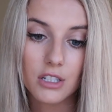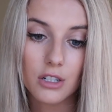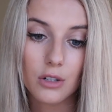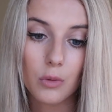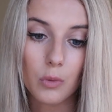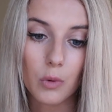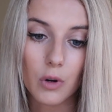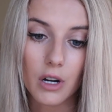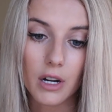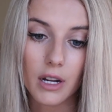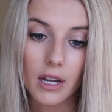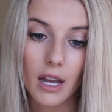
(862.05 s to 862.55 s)
your
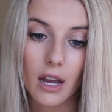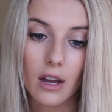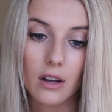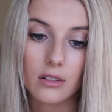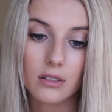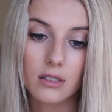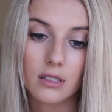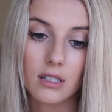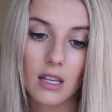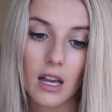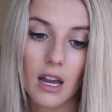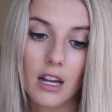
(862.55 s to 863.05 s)

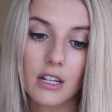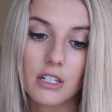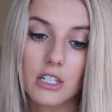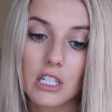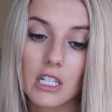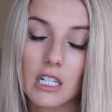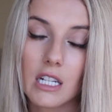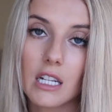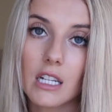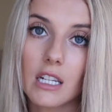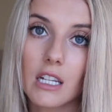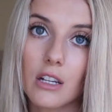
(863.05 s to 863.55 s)

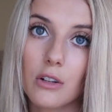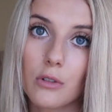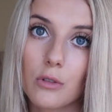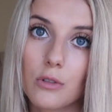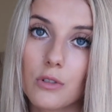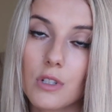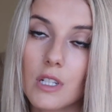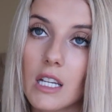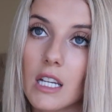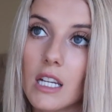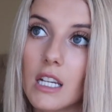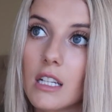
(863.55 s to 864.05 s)
workout/eating
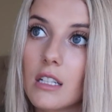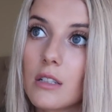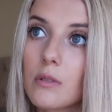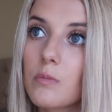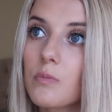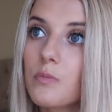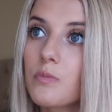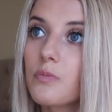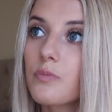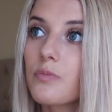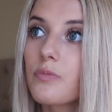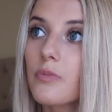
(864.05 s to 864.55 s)
routine?